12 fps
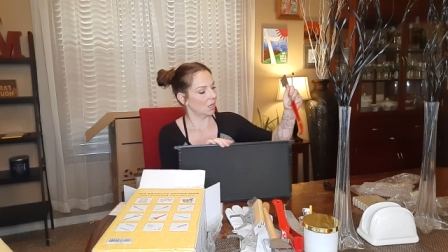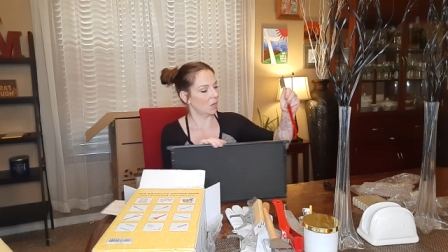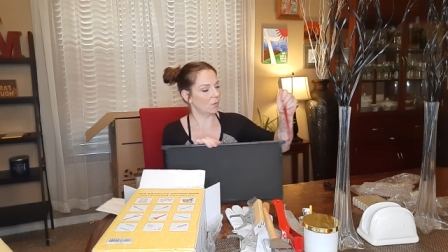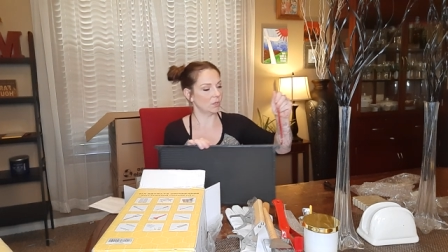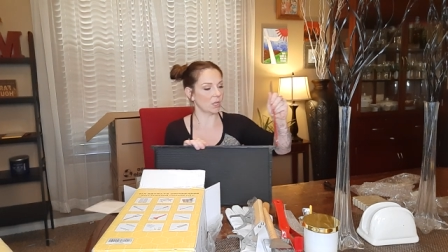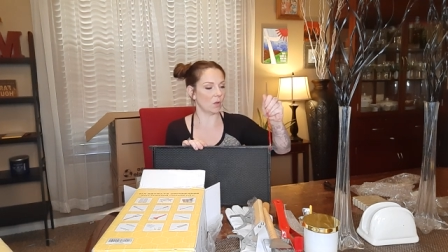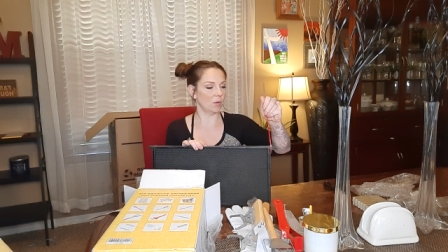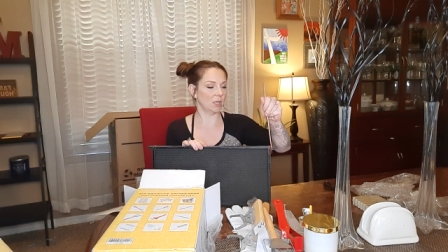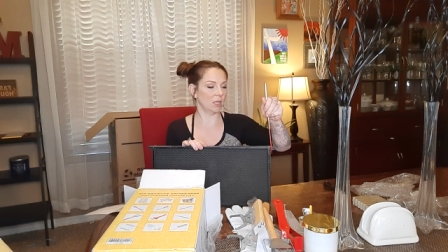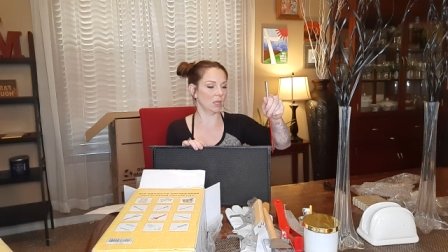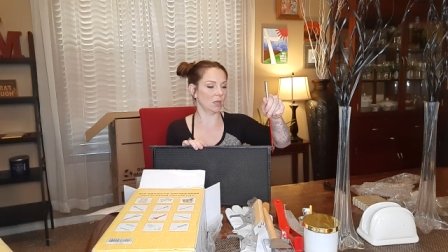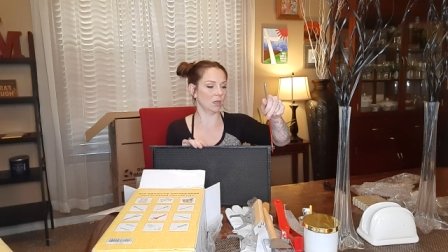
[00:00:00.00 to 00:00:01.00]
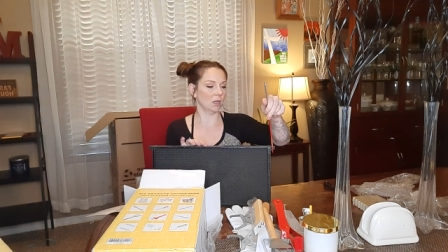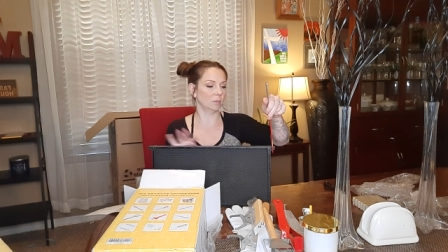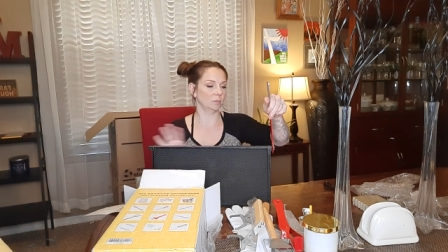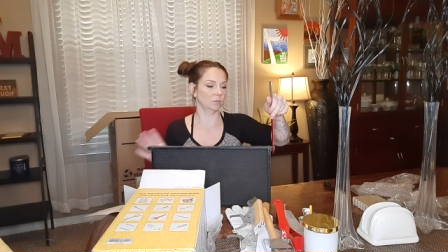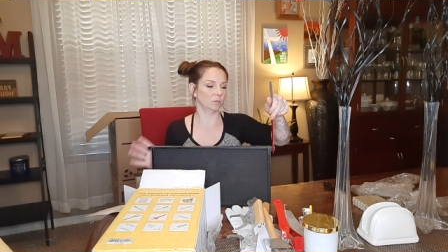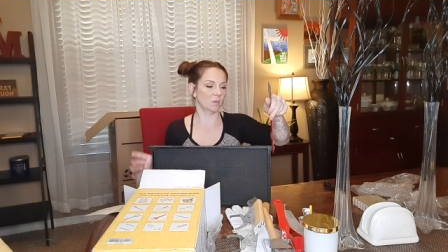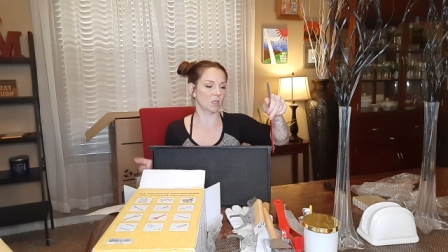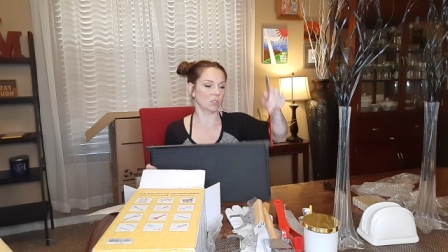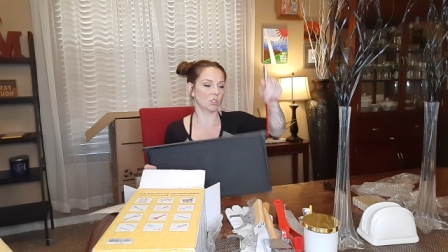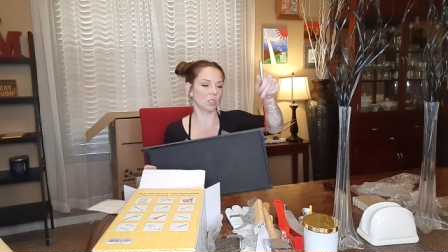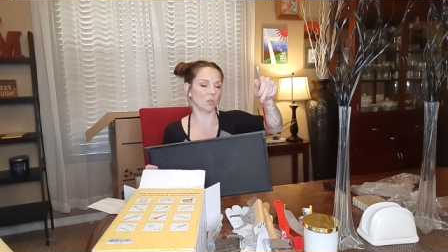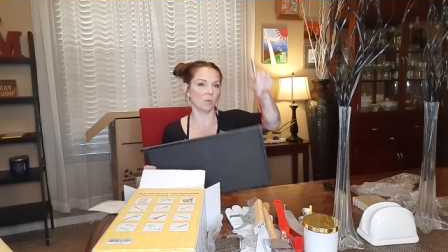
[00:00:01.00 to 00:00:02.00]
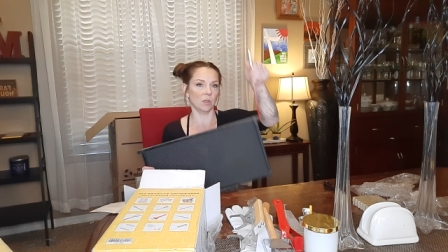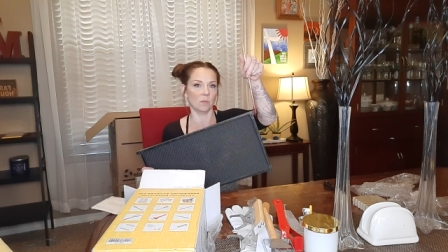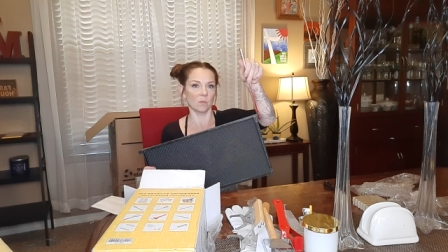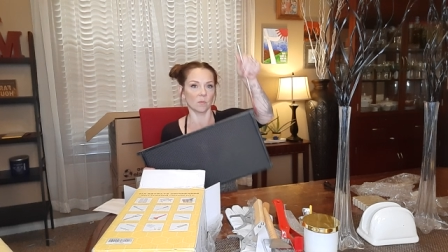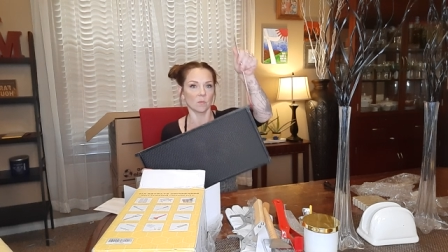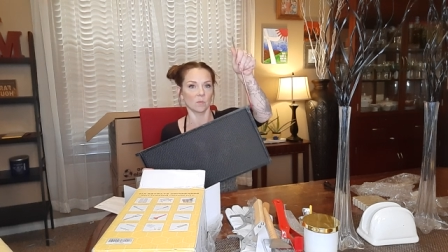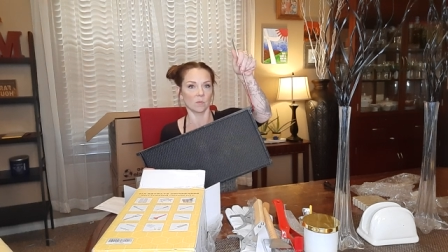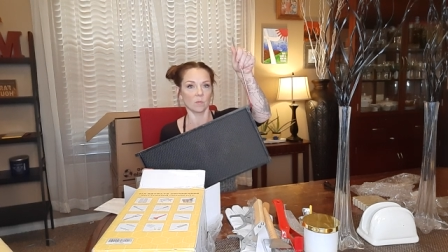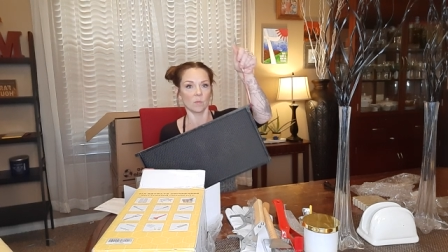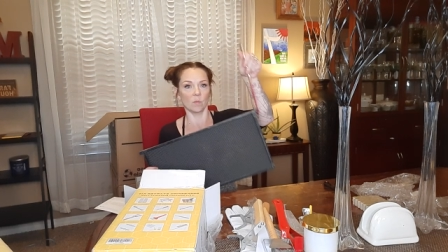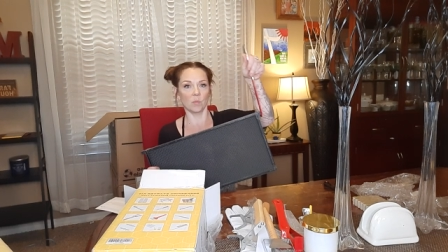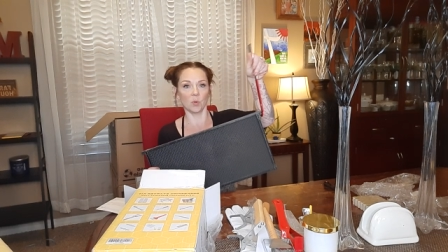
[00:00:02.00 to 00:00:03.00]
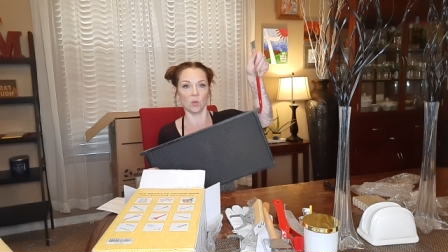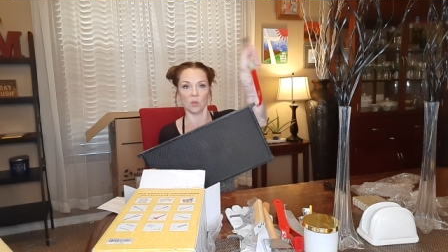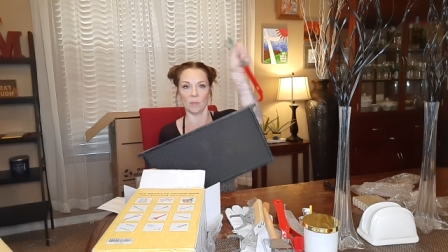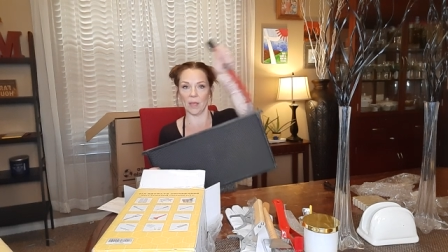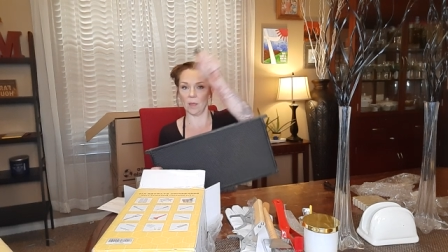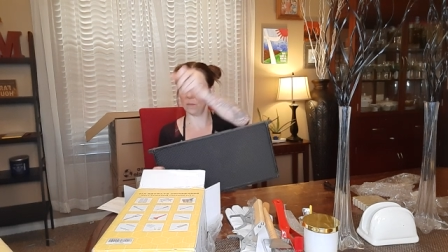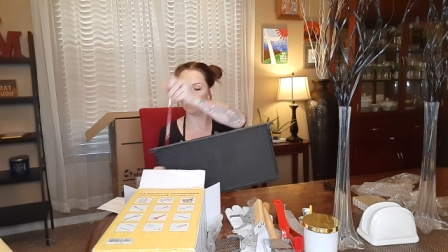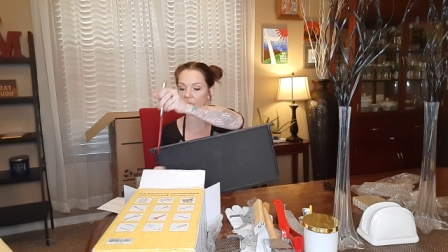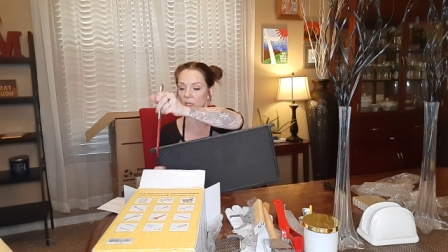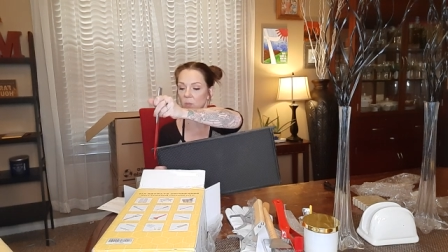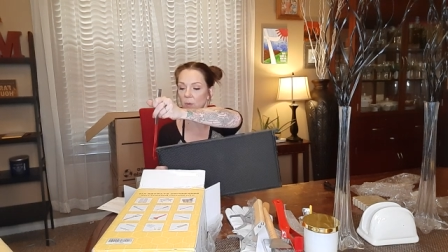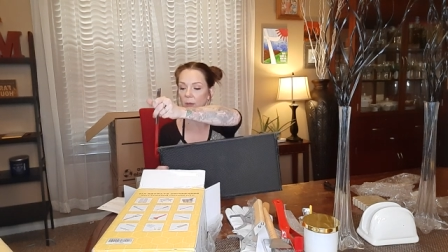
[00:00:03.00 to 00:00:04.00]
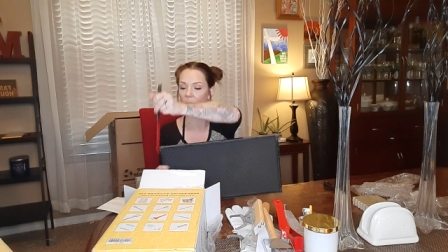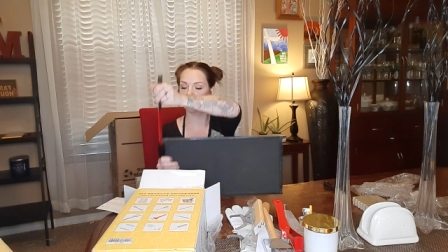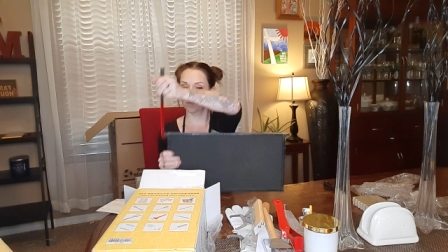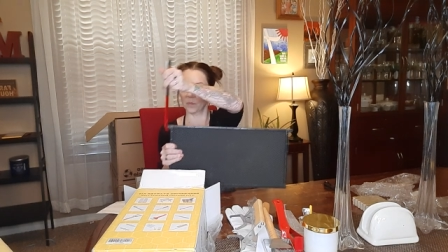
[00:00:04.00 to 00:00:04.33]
It would go in here and she would pull them out this way.